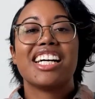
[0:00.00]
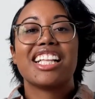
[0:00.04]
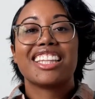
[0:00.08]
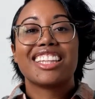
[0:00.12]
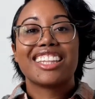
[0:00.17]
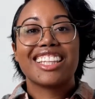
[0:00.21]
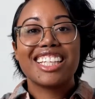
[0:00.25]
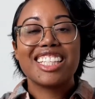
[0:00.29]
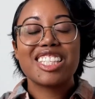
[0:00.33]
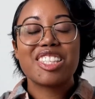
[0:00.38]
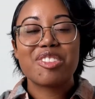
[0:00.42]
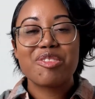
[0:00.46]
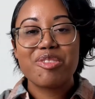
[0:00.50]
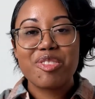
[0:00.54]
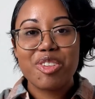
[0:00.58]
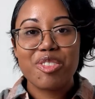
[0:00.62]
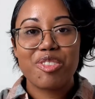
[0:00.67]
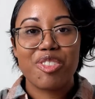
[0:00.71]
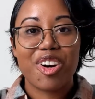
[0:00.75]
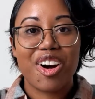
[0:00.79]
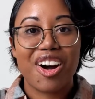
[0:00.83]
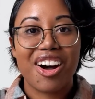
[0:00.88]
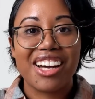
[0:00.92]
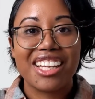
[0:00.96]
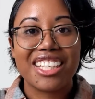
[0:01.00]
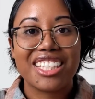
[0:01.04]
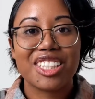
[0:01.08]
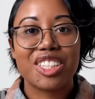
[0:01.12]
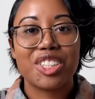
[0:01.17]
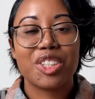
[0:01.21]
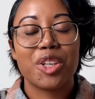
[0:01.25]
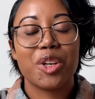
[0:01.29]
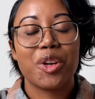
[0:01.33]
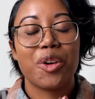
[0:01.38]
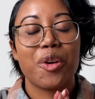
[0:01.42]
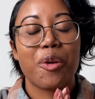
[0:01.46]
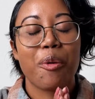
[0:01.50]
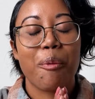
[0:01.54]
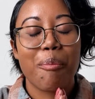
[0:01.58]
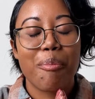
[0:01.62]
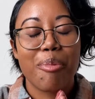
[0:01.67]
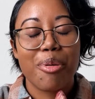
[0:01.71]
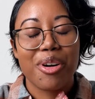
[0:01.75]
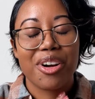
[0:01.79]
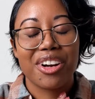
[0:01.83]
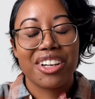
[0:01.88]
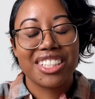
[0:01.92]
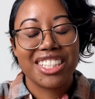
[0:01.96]
good. Let's move on to
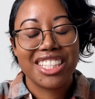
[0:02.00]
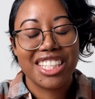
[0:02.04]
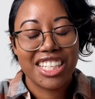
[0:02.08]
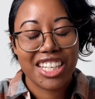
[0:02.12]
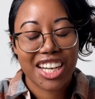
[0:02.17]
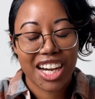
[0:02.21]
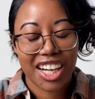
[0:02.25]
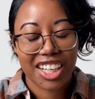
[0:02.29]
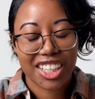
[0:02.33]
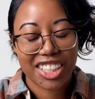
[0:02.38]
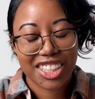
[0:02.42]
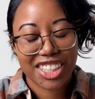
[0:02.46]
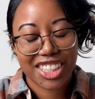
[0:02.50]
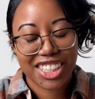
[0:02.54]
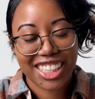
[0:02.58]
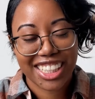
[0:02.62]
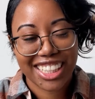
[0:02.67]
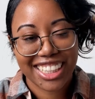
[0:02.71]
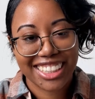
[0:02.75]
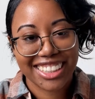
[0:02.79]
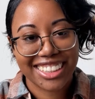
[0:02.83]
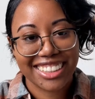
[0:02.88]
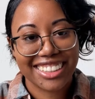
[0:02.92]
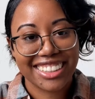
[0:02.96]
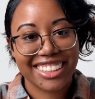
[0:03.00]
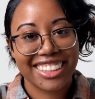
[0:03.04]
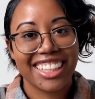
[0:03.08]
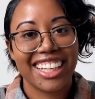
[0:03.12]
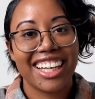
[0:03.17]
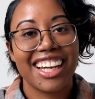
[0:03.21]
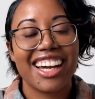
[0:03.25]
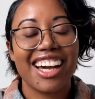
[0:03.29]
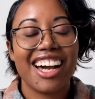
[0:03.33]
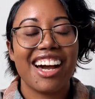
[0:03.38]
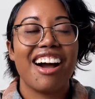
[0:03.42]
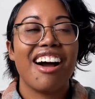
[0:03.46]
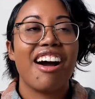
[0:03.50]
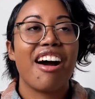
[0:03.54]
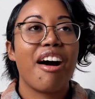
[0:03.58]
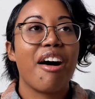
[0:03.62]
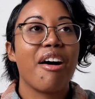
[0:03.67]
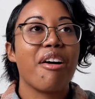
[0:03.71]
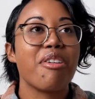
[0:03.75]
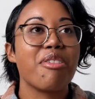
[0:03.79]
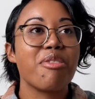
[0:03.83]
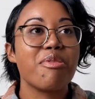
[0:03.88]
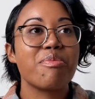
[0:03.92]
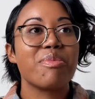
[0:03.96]
production.
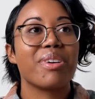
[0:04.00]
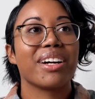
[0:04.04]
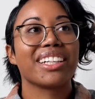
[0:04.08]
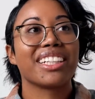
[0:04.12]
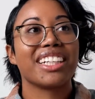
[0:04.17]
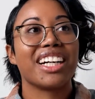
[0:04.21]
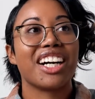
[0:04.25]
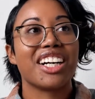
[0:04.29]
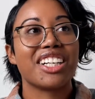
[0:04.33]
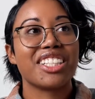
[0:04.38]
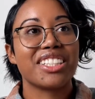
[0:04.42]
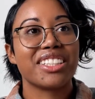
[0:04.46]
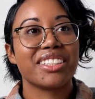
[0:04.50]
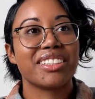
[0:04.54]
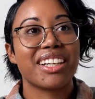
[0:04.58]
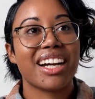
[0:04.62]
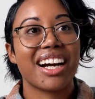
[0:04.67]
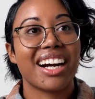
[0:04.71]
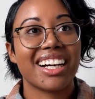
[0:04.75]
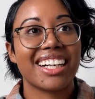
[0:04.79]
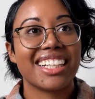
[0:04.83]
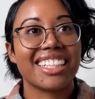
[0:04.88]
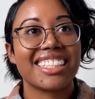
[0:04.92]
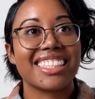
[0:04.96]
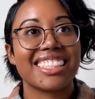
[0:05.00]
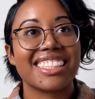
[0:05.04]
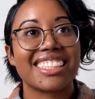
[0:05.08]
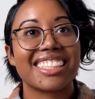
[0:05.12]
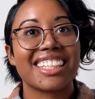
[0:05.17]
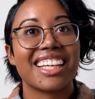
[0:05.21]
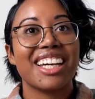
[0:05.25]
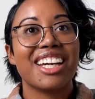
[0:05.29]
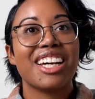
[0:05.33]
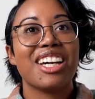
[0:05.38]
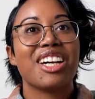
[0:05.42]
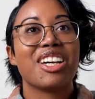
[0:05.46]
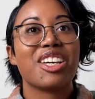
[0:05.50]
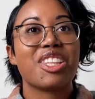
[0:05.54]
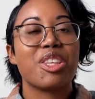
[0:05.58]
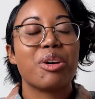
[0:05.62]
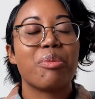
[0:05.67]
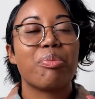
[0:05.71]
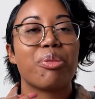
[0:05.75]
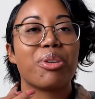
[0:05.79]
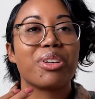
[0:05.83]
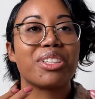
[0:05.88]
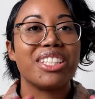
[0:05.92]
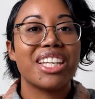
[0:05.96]
Oh my God, you guys.
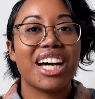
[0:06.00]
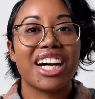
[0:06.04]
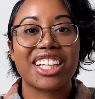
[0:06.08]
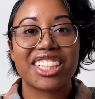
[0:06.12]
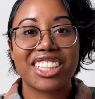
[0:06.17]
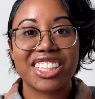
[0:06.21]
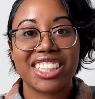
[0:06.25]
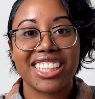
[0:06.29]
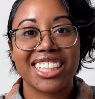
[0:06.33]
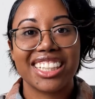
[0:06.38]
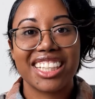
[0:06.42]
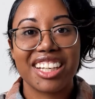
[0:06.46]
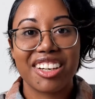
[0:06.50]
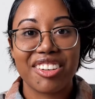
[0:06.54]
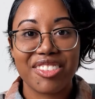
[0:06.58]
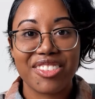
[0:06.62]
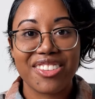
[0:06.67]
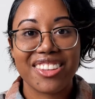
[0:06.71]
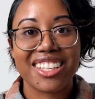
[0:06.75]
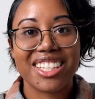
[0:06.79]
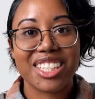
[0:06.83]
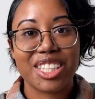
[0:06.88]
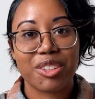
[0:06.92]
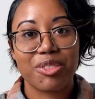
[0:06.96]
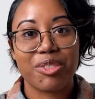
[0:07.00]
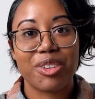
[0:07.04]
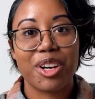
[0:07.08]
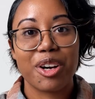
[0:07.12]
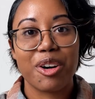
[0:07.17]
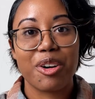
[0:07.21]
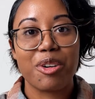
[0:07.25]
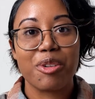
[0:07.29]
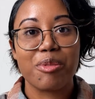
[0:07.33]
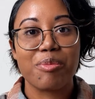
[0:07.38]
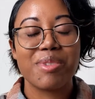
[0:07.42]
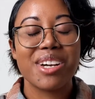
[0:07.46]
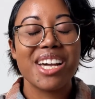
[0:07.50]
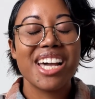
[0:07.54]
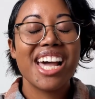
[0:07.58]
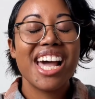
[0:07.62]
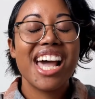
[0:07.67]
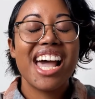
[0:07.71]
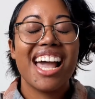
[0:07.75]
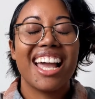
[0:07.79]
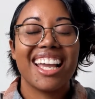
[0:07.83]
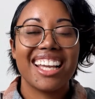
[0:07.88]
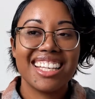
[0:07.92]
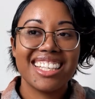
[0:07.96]
The production of this film
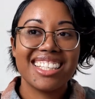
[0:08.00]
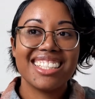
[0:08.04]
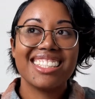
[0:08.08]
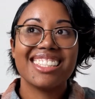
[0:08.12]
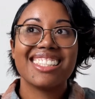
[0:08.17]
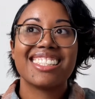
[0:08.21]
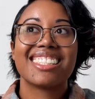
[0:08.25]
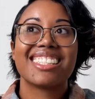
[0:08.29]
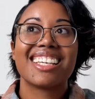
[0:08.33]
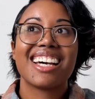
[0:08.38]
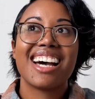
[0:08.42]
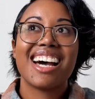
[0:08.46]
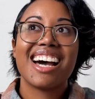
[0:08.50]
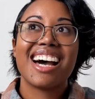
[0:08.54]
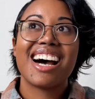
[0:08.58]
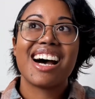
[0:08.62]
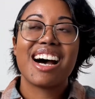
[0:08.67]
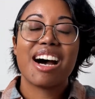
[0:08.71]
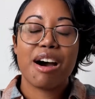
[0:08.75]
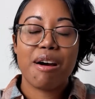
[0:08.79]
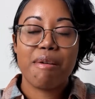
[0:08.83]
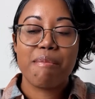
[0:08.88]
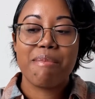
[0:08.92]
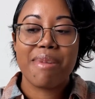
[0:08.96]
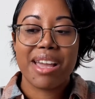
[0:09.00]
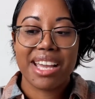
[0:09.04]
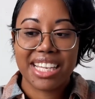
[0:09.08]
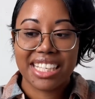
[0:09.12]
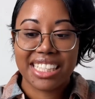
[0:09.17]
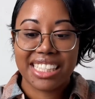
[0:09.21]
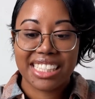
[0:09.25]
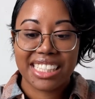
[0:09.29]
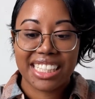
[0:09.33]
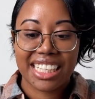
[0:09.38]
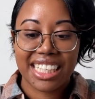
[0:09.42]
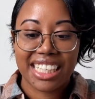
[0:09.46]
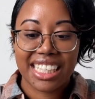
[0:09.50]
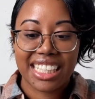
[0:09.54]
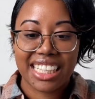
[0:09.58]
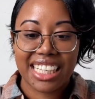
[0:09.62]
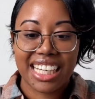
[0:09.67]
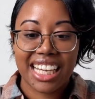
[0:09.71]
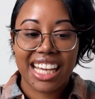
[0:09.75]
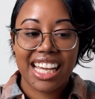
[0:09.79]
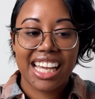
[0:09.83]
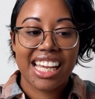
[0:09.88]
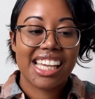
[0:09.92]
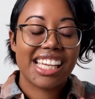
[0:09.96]
is amazing.
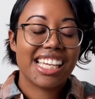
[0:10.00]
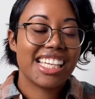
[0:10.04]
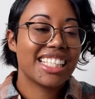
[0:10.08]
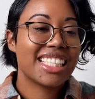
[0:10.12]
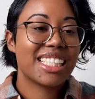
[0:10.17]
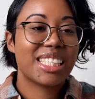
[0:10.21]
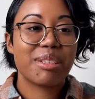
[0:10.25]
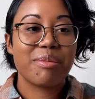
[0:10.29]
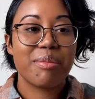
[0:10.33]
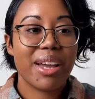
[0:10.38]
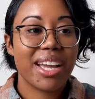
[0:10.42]
It's